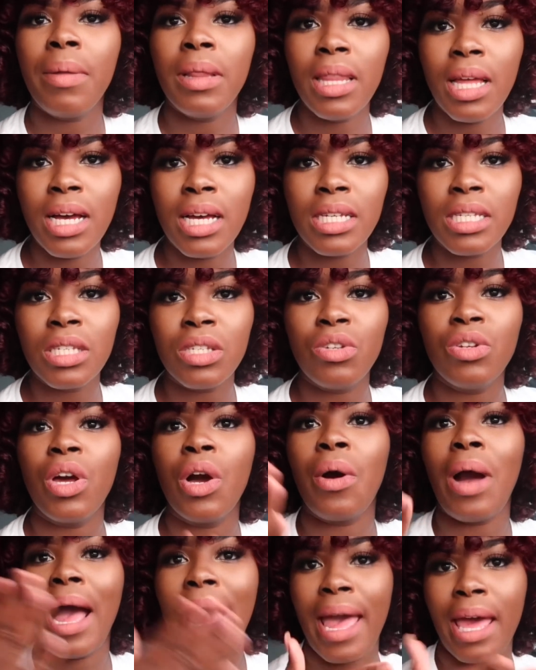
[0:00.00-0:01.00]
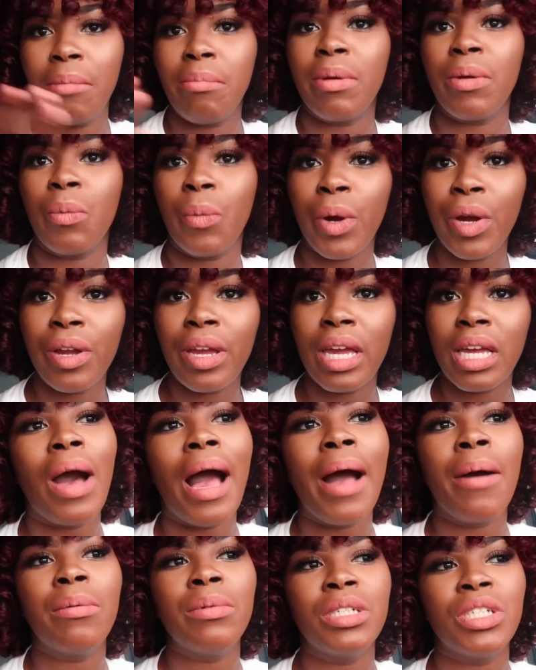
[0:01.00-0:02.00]
Plus, you know, I had been working.
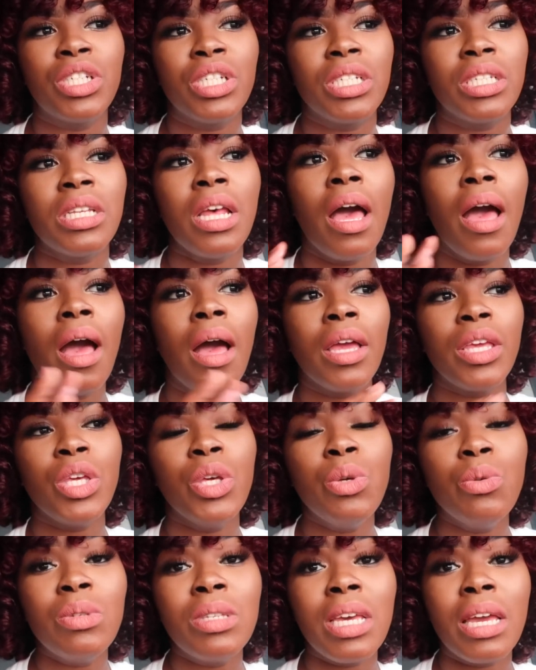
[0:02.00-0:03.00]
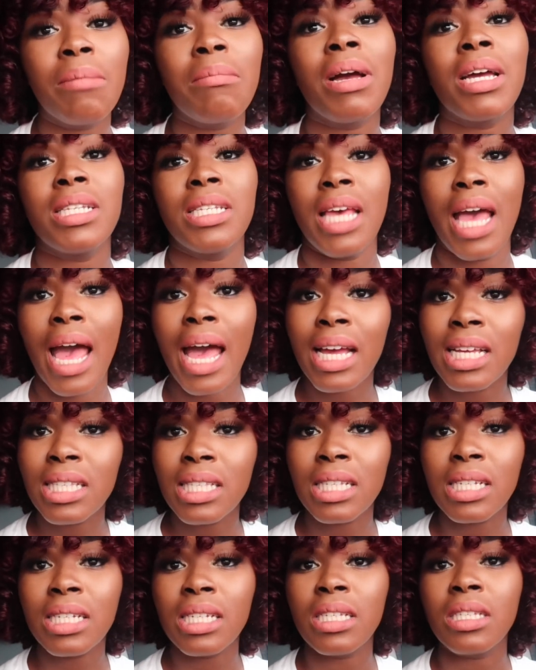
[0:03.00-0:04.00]
I was just using my
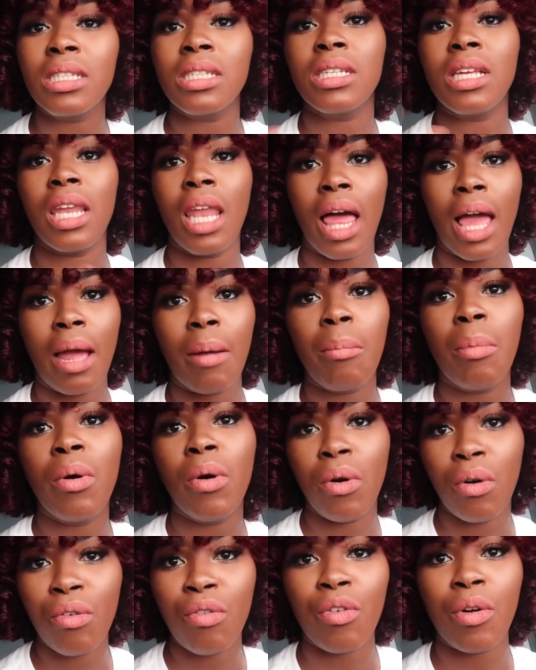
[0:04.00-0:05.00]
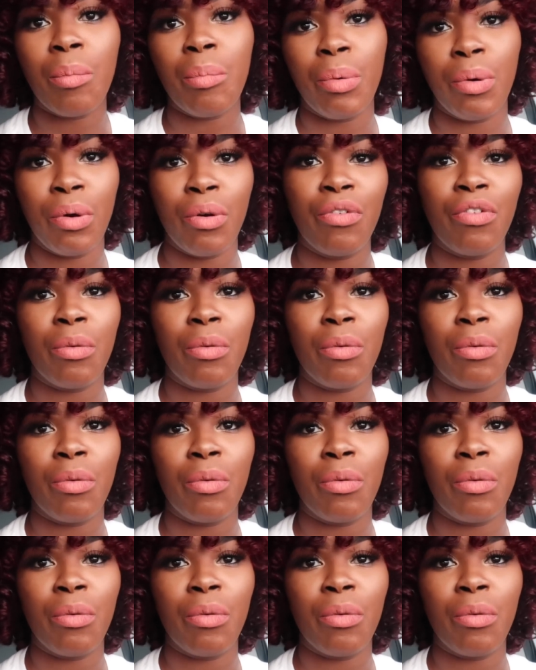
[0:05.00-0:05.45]
taxes to like pull from,